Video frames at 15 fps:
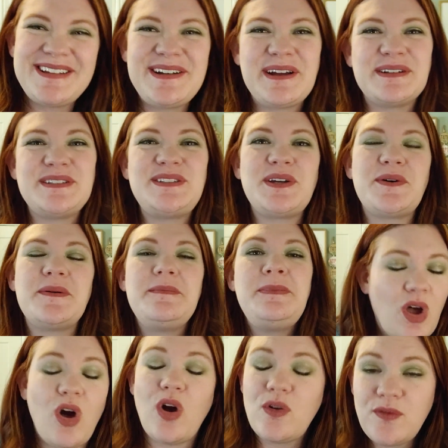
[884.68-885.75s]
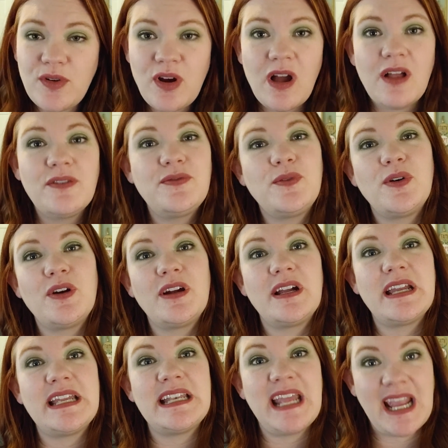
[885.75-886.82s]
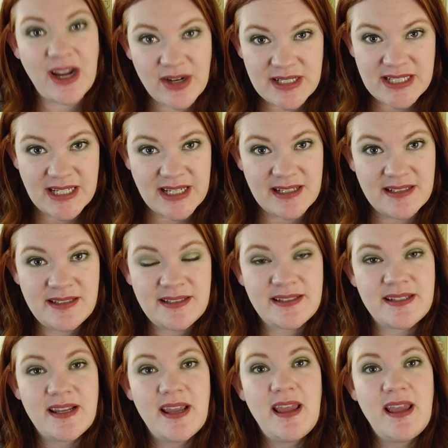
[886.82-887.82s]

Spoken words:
So overall for Inheritance